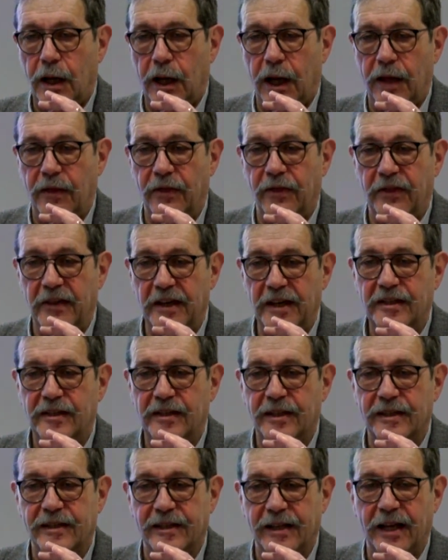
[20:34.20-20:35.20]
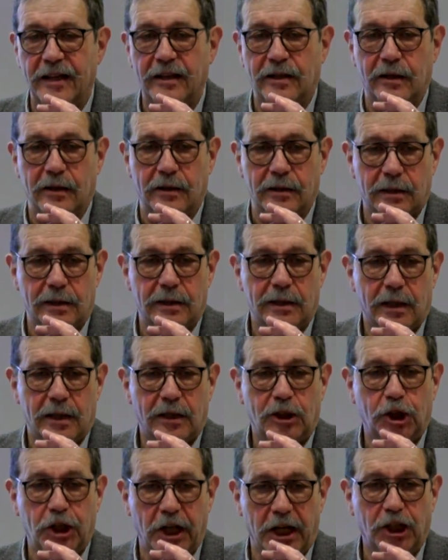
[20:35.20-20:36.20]
and this sentence
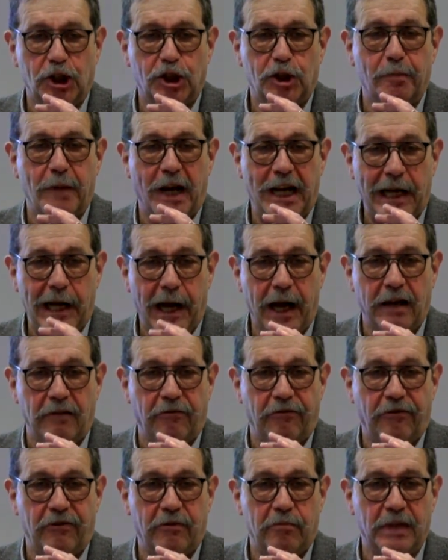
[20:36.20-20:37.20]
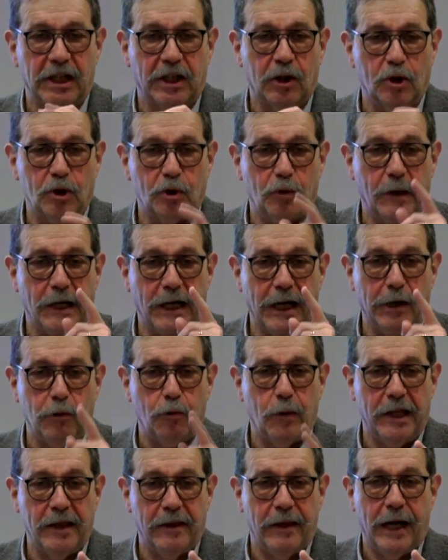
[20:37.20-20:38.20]
changed my life, because when I
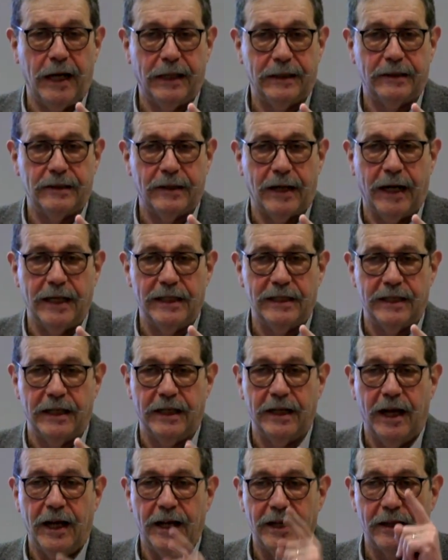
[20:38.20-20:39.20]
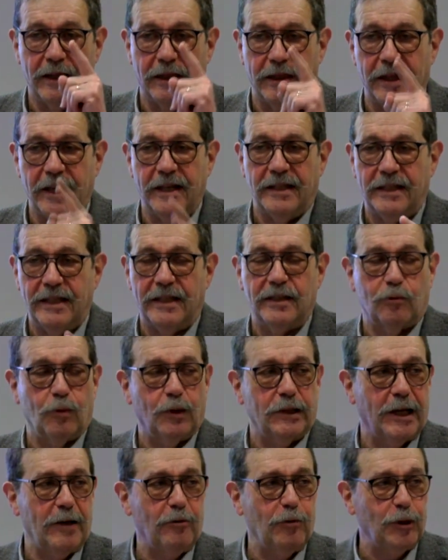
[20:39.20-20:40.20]
read that, I say, this is
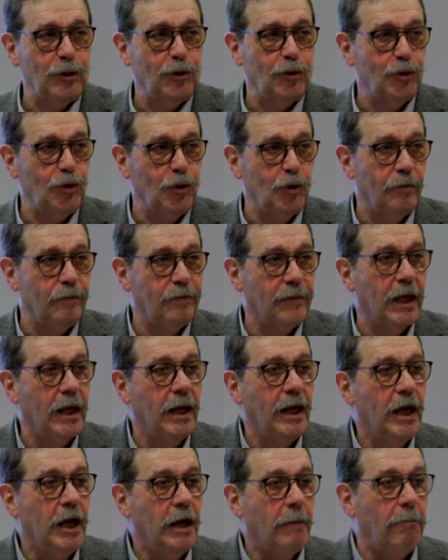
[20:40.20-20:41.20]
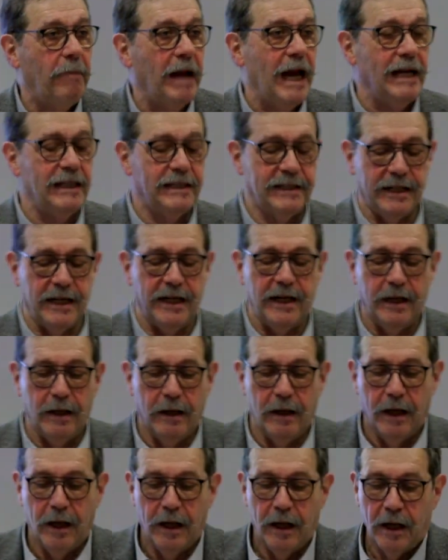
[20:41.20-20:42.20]
what I want to do. Bell says,
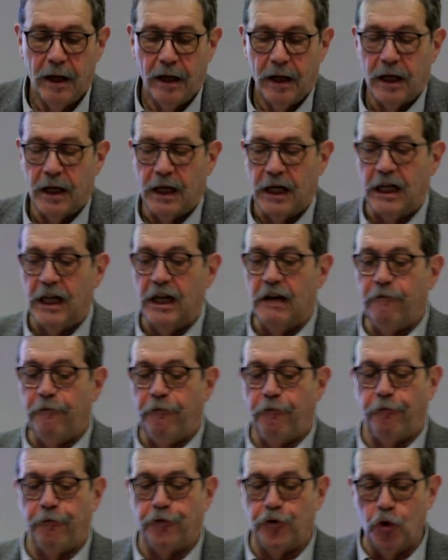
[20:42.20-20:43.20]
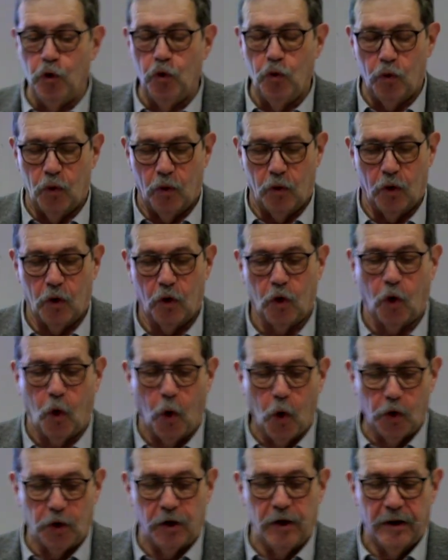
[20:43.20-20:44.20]
if you
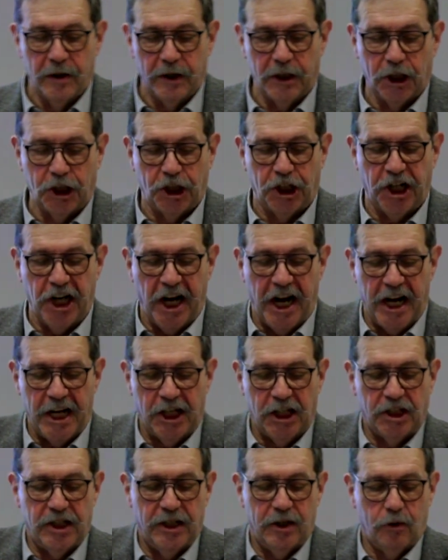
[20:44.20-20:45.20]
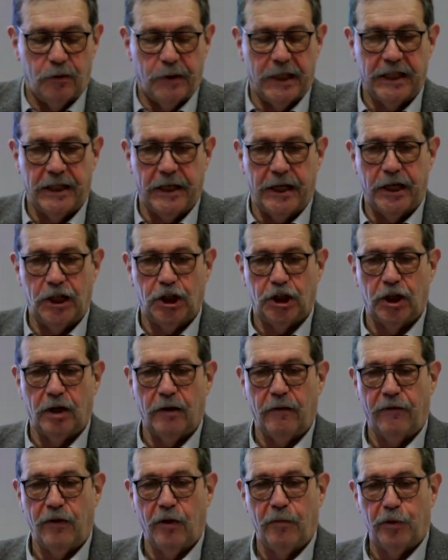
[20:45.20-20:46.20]
could change the
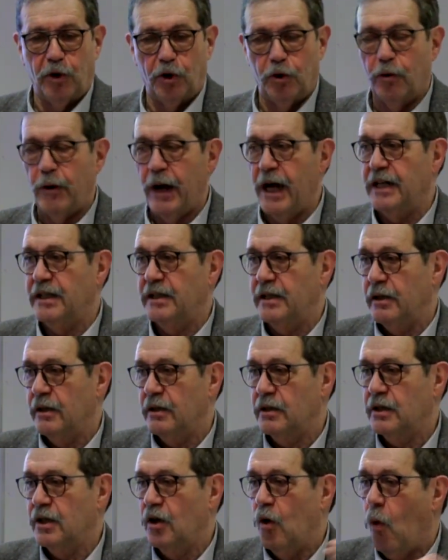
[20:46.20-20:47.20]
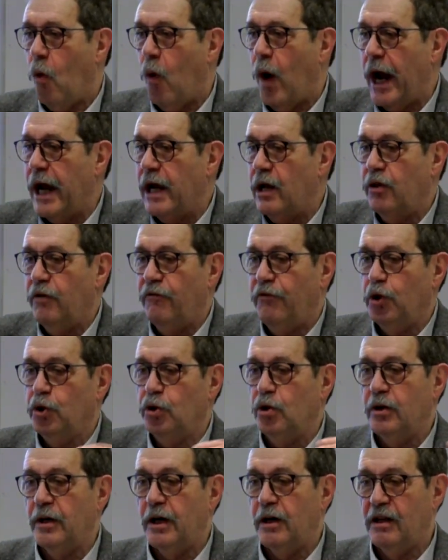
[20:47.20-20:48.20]
orientation of the polarizers while the
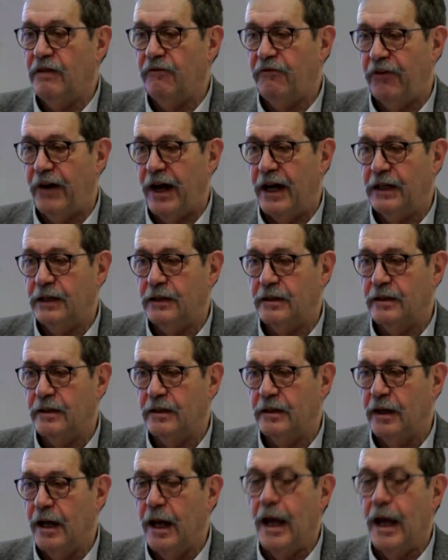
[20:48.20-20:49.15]
photons are in flight,